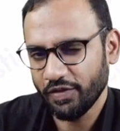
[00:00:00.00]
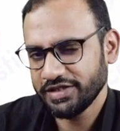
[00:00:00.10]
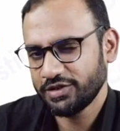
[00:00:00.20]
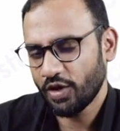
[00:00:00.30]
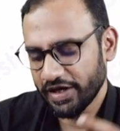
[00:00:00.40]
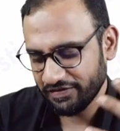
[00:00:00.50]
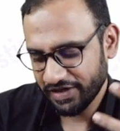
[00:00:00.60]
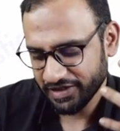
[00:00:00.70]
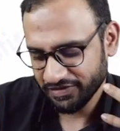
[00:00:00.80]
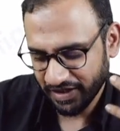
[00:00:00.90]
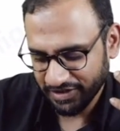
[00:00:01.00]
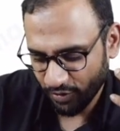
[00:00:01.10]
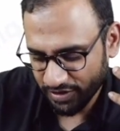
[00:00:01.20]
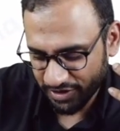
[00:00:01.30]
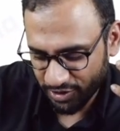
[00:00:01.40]
Why is it called aviatrix fracture?
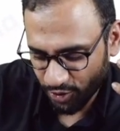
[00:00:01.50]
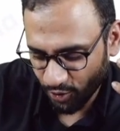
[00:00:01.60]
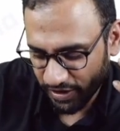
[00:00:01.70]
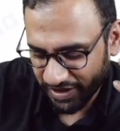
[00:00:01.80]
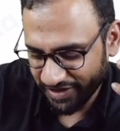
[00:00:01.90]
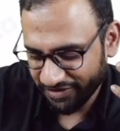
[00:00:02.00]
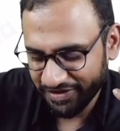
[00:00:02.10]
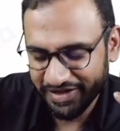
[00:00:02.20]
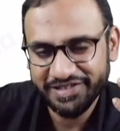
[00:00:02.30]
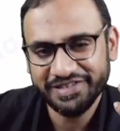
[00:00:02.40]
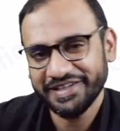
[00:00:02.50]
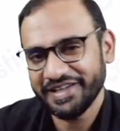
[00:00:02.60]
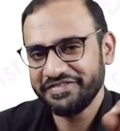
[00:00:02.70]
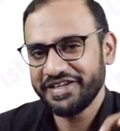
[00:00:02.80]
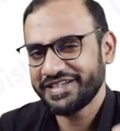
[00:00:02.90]
What's the story here, friends?
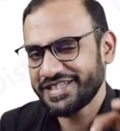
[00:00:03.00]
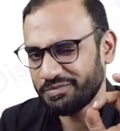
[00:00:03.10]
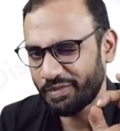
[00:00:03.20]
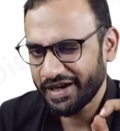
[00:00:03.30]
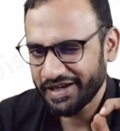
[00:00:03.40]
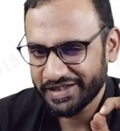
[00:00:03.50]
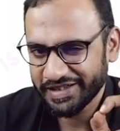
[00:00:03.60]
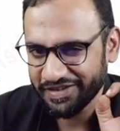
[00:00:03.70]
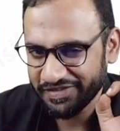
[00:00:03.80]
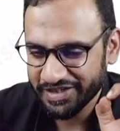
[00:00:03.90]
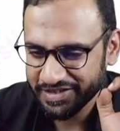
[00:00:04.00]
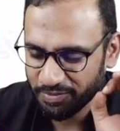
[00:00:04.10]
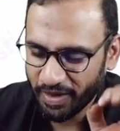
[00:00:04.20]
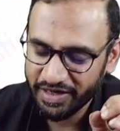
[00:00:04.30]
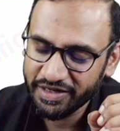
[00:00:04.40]
Aviator is a pilot. Aviator is a
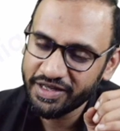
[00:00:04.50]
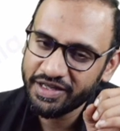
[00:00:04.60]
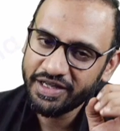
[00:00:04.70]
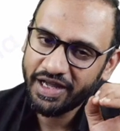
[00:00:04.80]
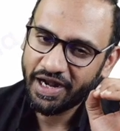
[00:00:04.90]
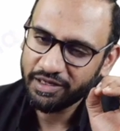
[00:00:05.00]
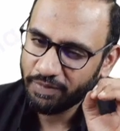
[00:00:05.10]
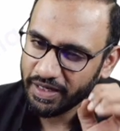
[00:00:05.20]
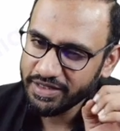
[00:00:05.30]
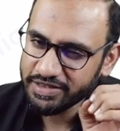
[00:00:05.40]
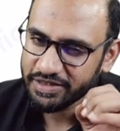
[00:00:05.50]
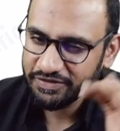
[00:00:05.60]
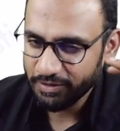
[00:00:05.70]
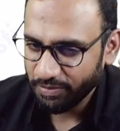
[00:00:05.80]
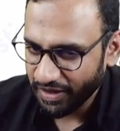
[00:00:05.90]
pilot, and pilots,
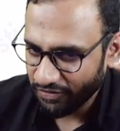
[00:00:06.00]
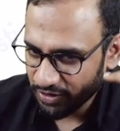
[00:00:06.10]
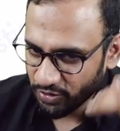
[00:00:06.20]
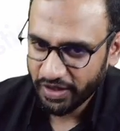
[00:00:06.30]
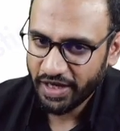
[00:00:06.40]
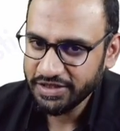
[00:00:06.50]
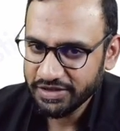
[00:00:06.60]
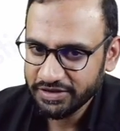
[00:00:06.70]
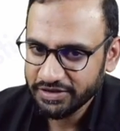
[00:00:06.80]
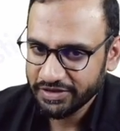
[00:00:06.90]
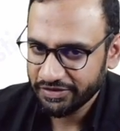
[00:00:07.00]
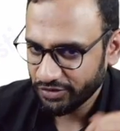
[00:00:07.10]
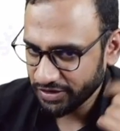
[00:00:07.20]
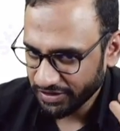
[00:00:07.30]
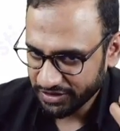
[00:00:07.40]
if the plane were to crash, they
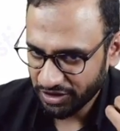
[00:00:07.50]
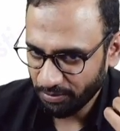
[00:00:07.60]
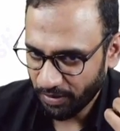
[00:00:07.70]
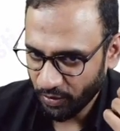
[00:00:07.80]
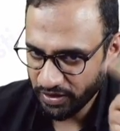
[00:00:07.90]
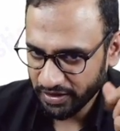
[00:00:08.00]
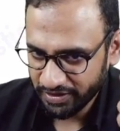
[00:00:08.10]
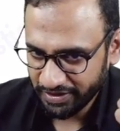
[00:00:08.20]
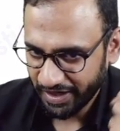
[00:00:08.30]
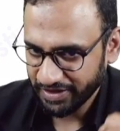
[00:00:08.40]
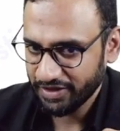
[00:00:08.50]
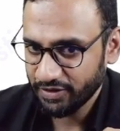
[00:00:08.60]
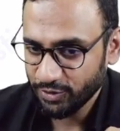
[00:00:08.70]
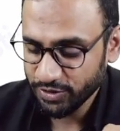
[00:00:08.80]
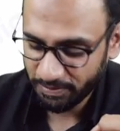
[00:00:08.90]
would jump out and
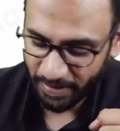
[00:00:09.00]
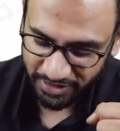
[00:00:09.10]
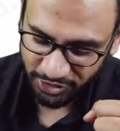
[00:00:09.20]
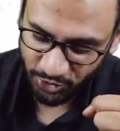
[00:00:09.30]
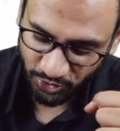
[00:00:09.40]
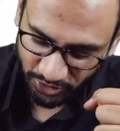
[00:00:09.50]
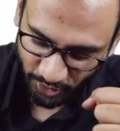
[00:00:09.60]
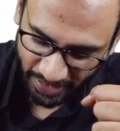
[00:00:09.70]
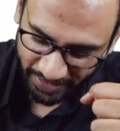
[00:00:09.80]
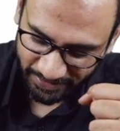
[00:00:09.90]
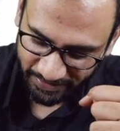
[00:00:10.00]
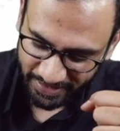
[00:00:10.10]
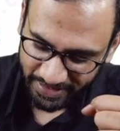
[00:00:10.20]
they'll use a parachute to land.